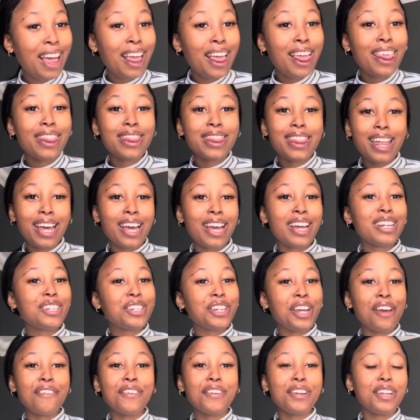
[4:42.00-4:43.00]
they
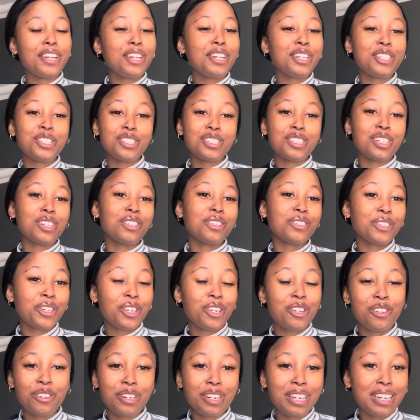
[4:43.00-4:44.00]
definitely do not
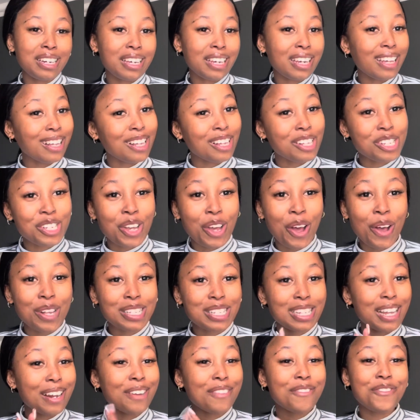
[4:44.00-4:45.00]
look cute in heels, because
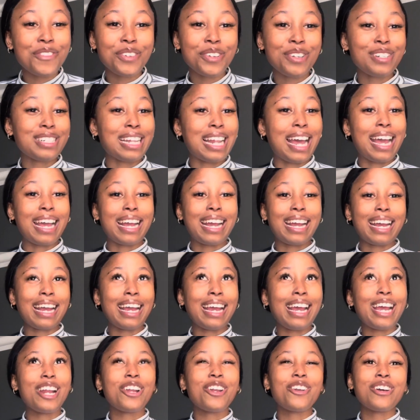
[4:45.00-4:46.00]
it feels like,
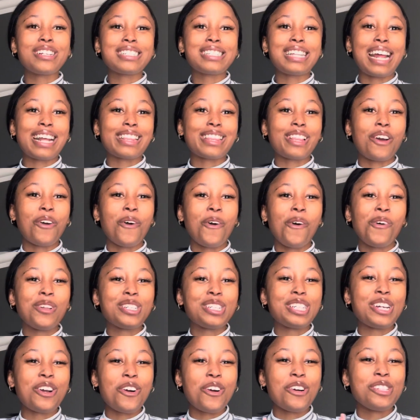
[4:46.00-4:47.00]
it looks like they're
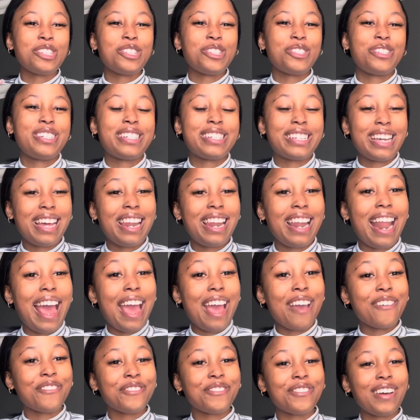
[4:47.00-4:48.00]
holding on to dear life.